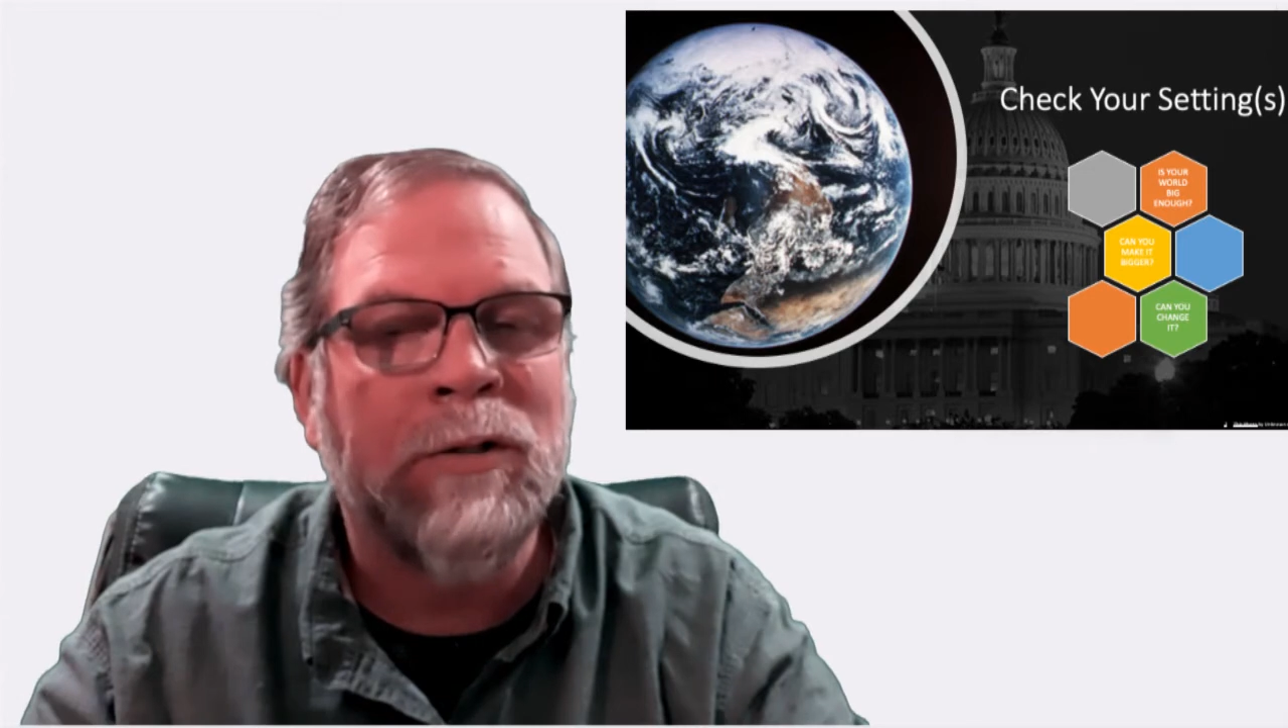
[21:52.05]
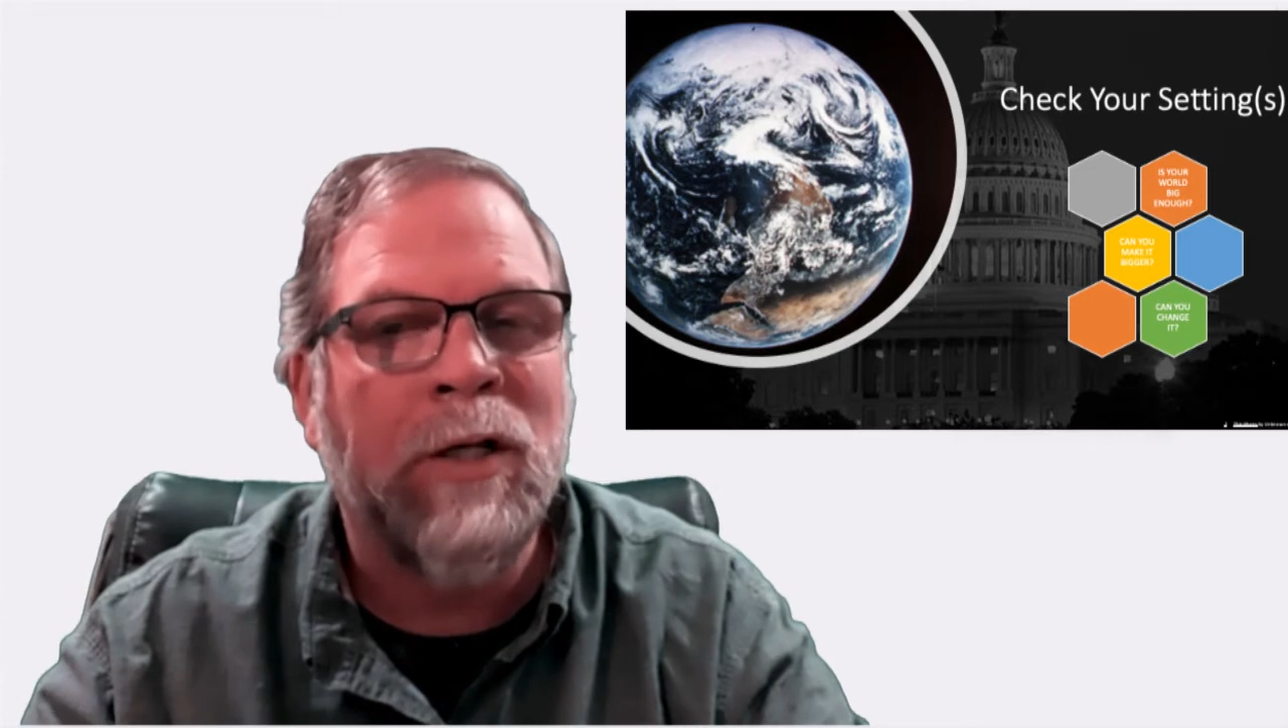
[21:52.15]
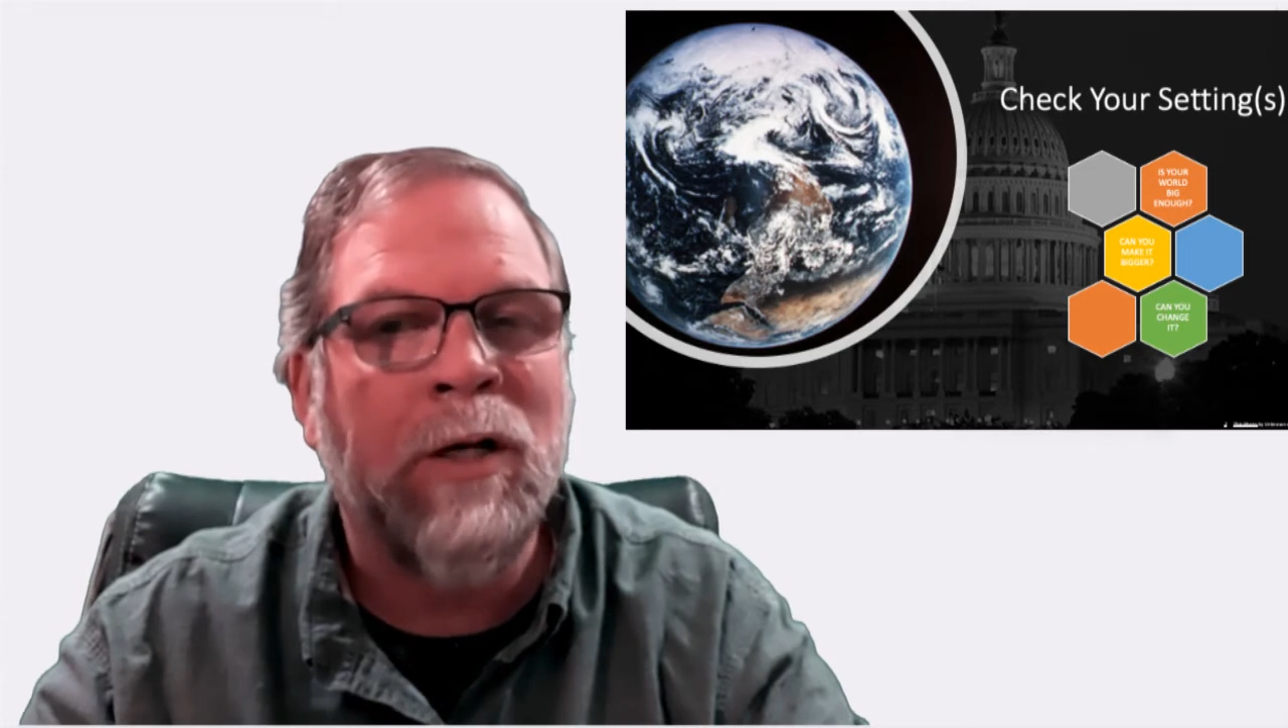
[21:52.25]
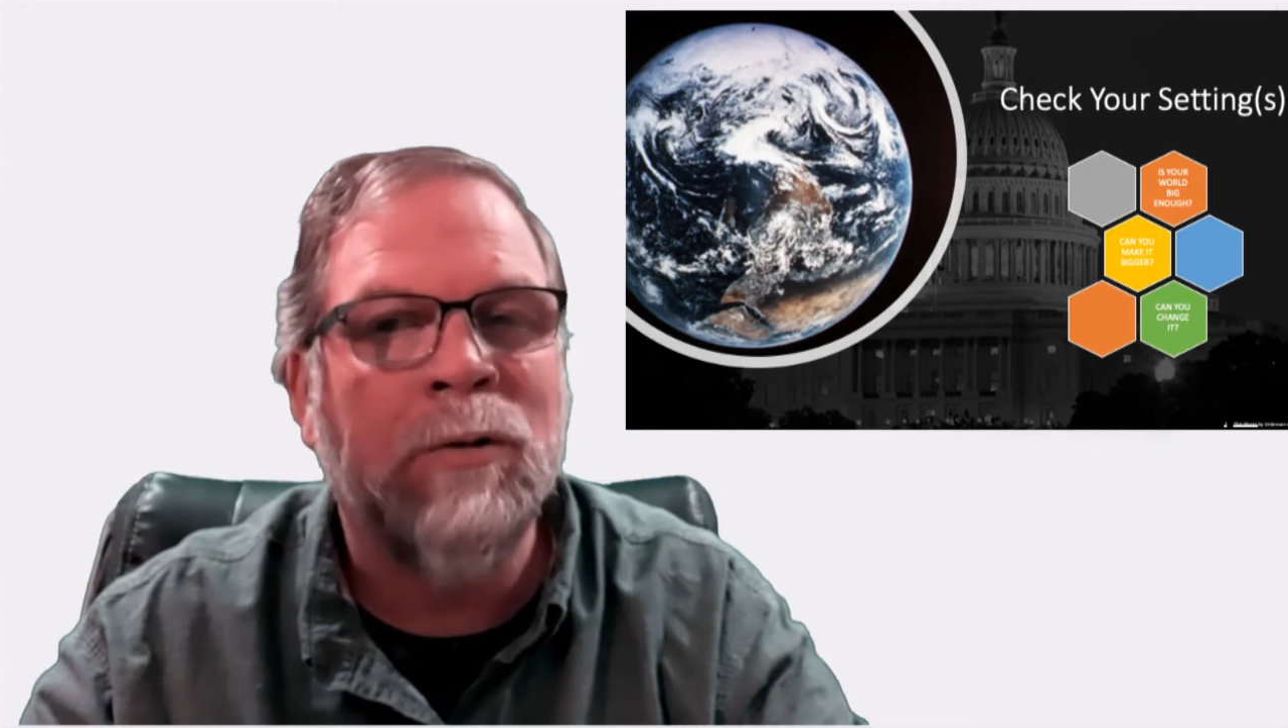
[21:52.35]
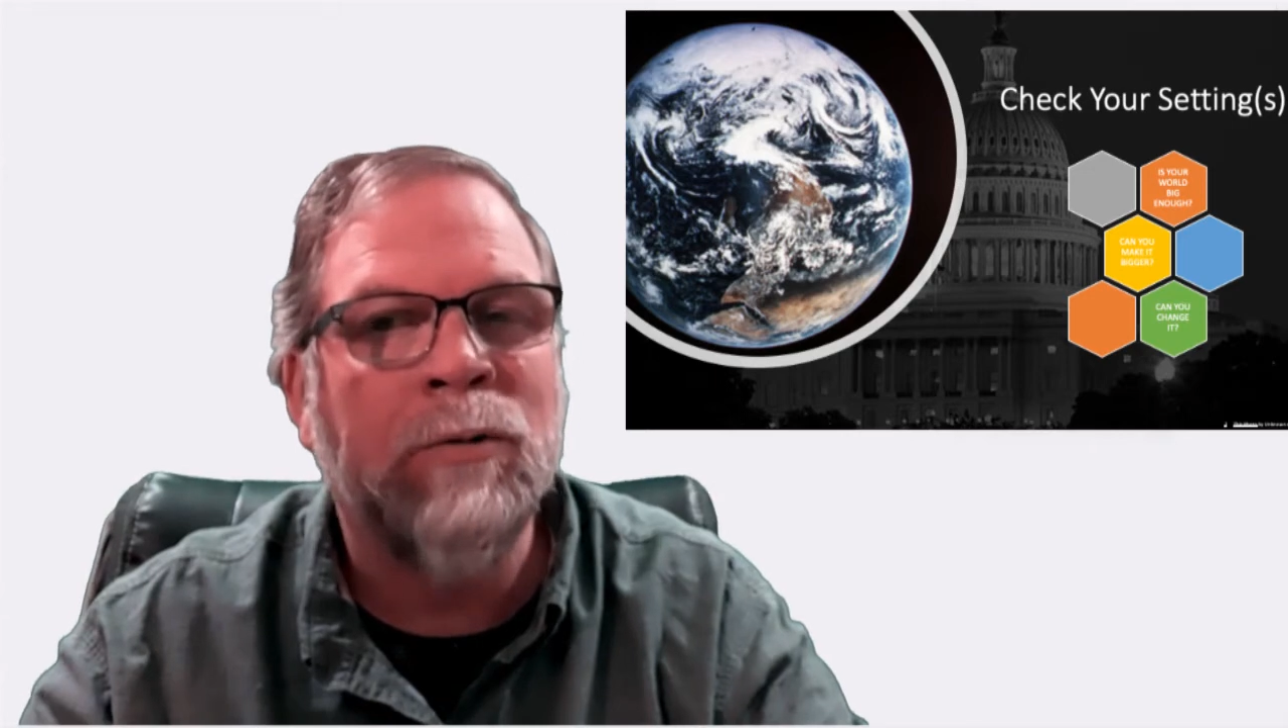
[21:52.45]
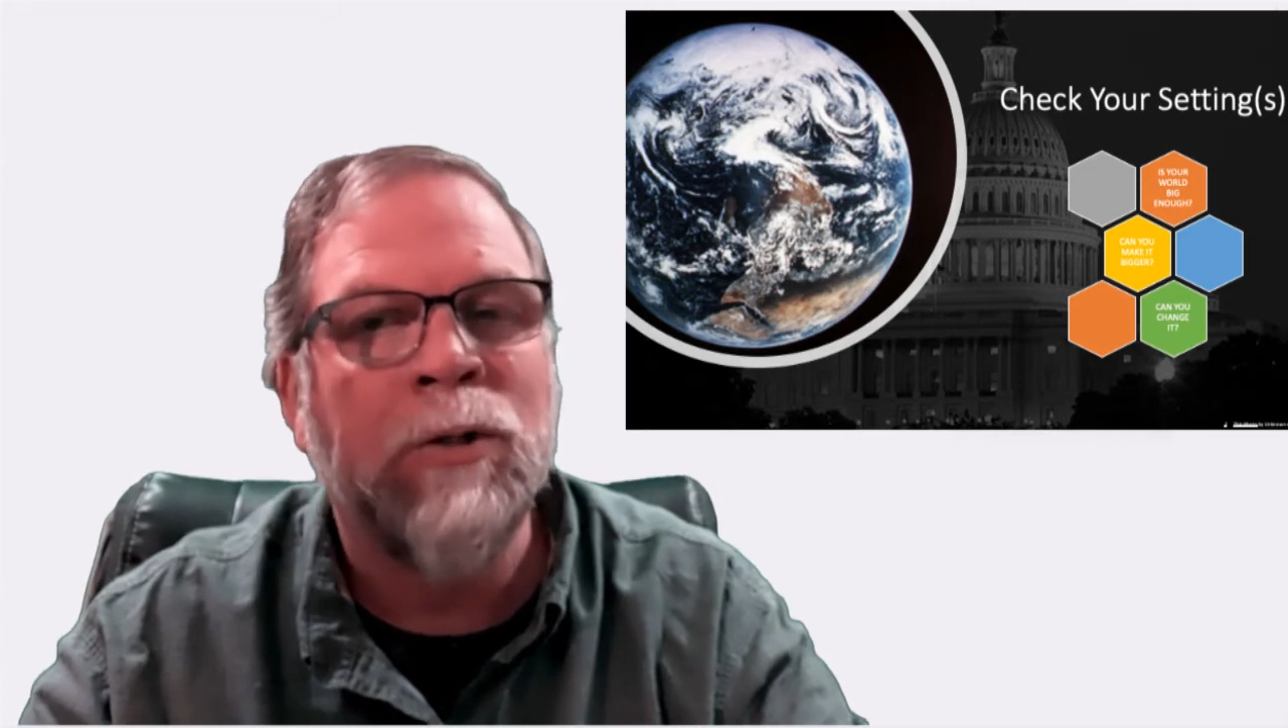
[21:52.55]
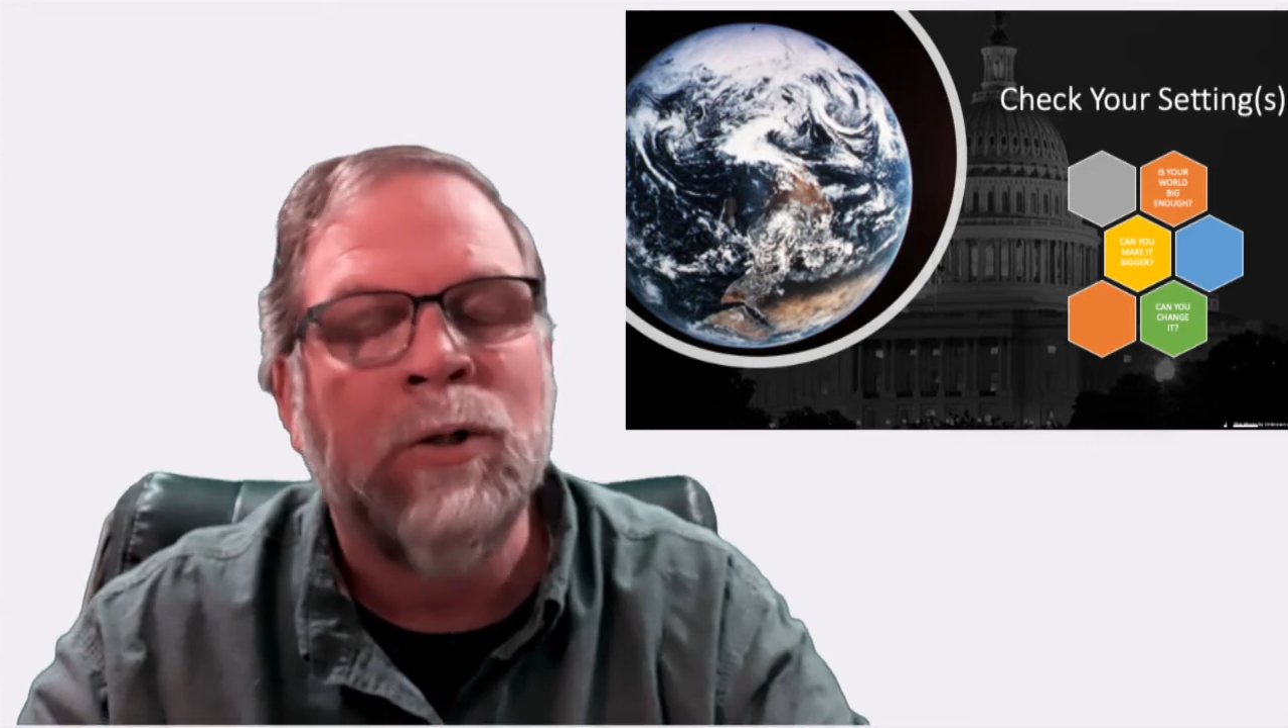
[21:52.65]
town,